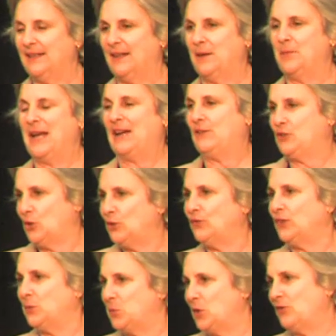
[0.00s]
about
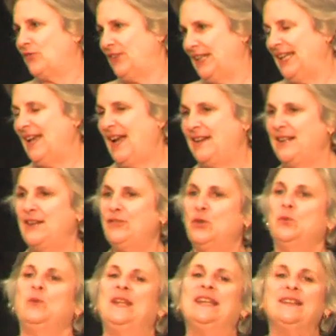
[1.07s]
Dervla Murphy. I never
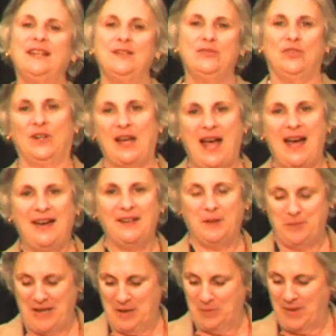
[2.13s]
really forgot
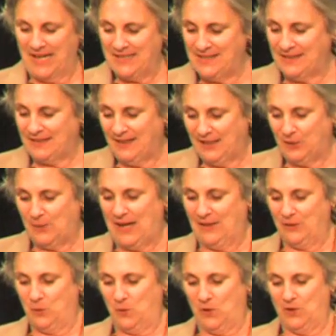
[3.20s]
about bicycling
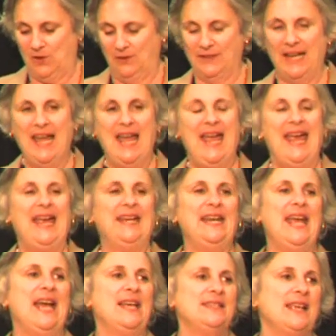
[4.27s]
around the world. And
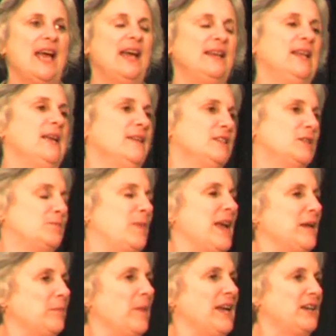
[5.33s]
as I
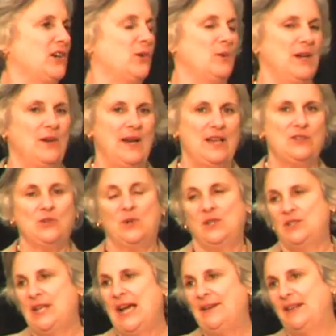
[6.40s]
spent my career at
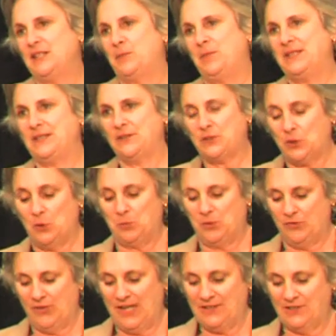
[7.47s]
Georgetown as a business school
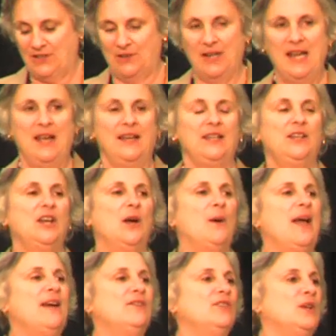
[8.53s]
professor, you know,
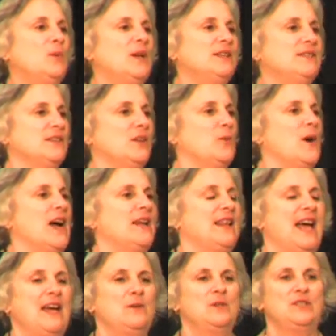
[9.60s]
every once in a while
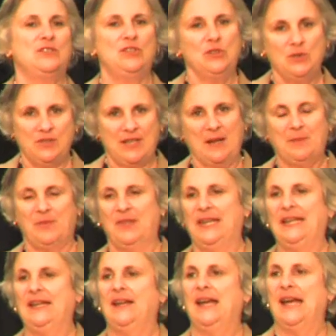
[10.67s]
I would do
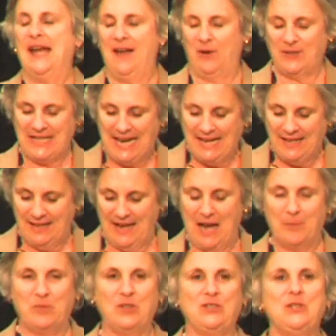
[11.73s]
something or take an
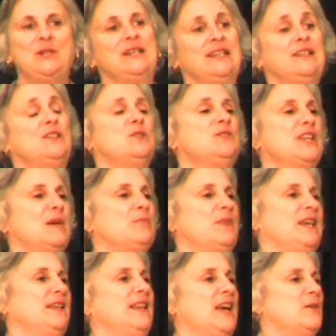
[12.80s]
opportunity to do
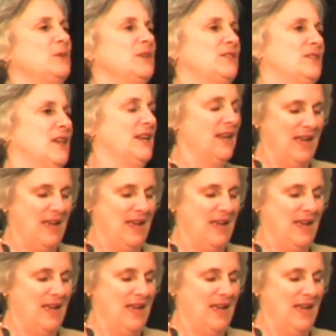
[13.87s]
something that was